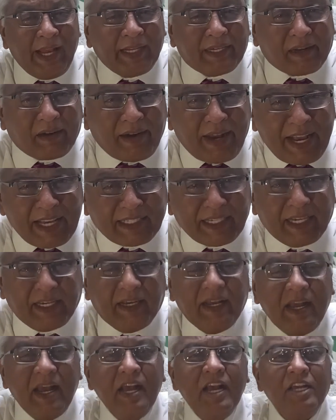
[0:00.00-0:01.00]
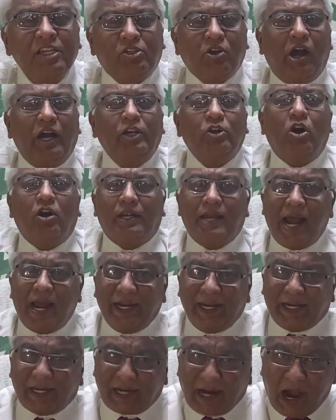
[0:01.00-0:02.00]
increasing soil
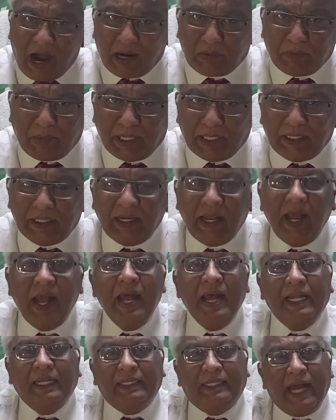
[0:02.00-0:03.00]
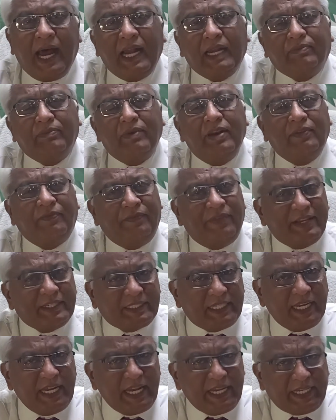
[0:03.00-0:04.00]
organic carbon. That will
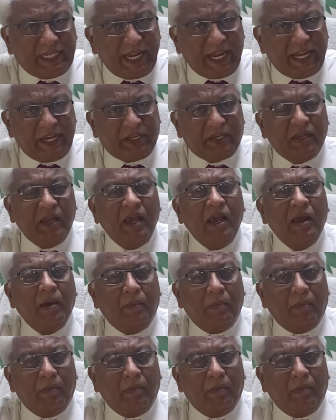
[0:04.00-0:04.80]
facilitate